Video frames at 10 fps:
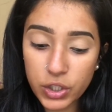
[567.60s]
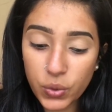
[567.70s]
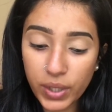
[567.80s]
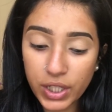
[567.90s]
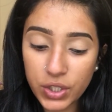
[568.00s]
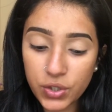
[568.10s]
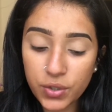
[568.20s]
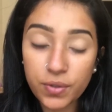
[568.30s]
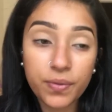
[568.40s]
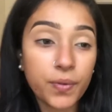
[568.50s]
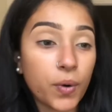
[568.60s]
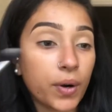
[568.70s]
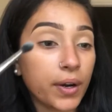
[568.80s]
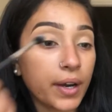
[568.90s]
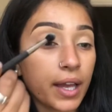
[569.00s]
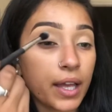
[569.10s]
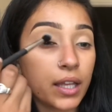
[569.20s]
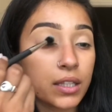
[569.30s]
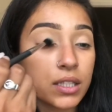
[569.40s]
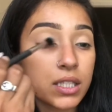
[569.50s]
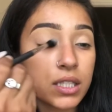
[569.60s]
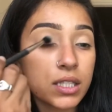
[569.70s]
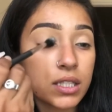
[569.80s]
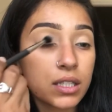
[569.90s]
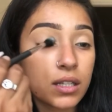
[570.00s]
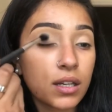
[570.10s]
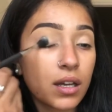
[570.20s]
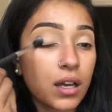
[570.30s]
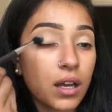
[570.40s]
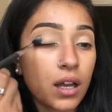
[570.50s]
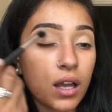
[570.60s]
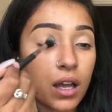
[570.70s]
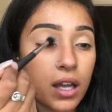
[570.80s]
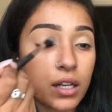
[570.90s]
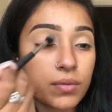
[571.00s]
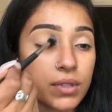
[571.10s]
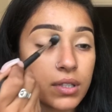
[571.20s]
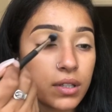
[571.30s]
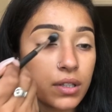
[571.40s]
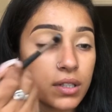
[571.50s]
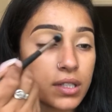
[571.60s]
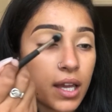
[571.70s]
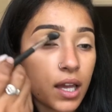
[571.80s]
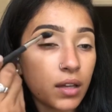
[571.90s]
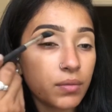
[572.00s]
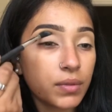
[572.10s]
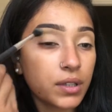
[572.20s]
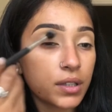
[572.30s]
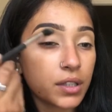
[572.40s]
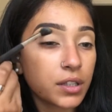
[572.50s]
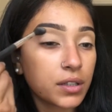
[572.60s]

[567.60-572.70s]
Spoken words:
22 4S. And I'm just going to dab the